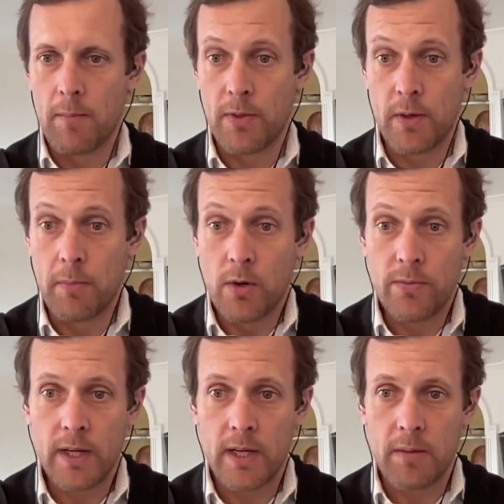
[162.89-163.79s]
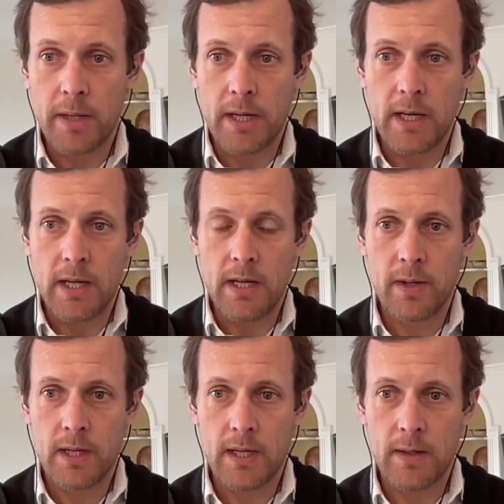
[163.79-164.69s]
but they're motivated by
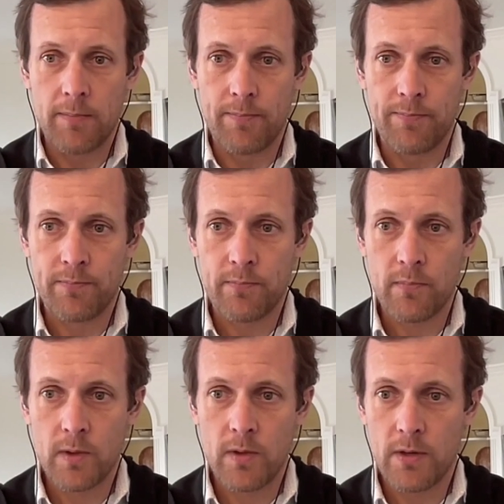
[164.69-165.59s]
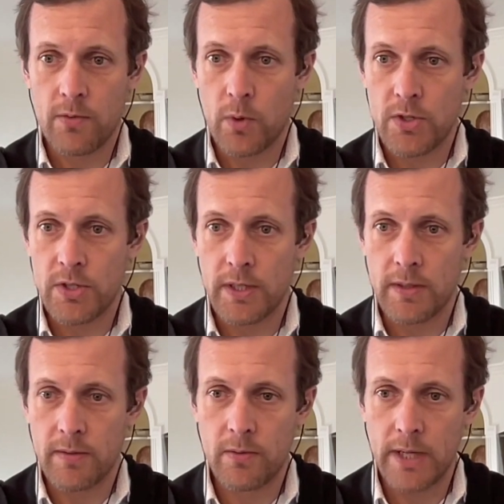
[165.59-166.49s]
the unfortunate
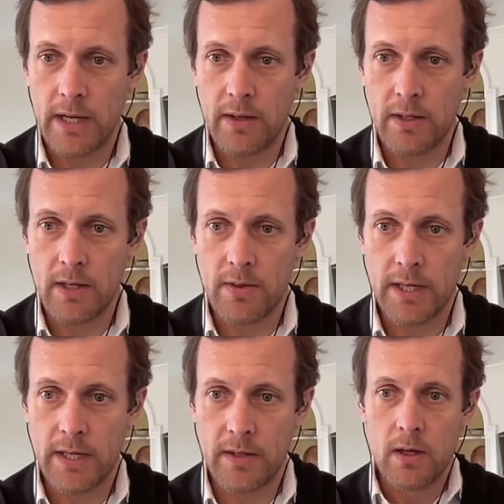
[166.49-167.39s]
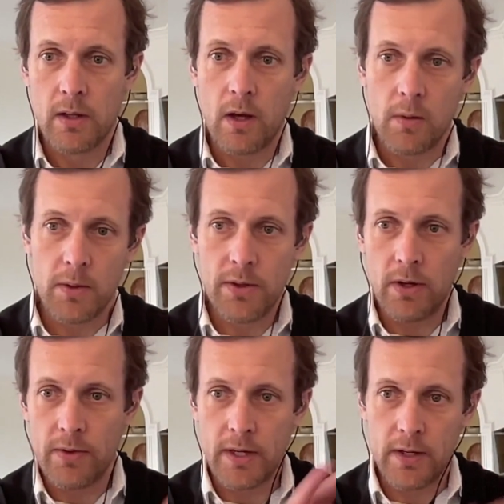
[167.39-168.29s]
reality that along with
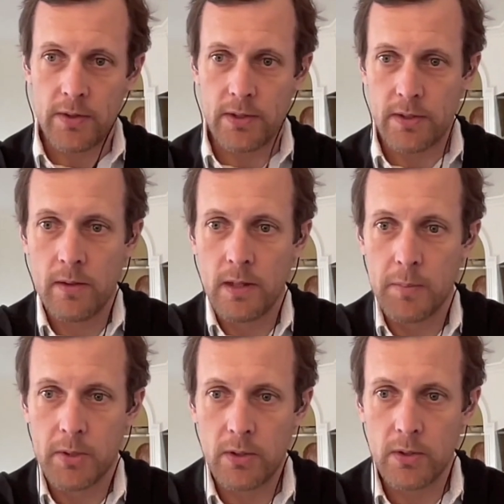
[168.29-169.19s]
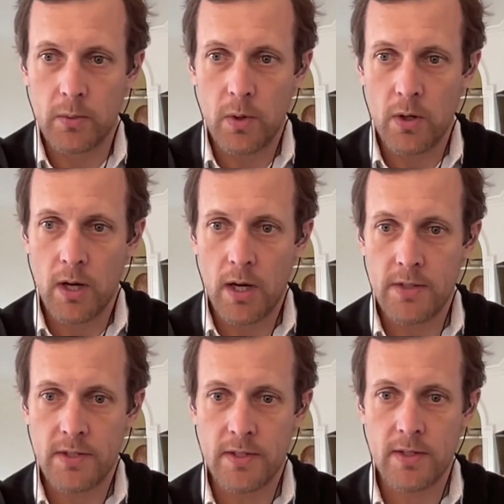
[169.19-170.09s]
all the other liberal or woke
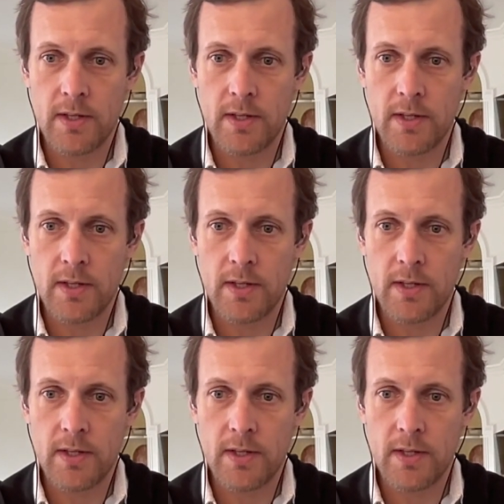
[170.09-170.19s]
causes,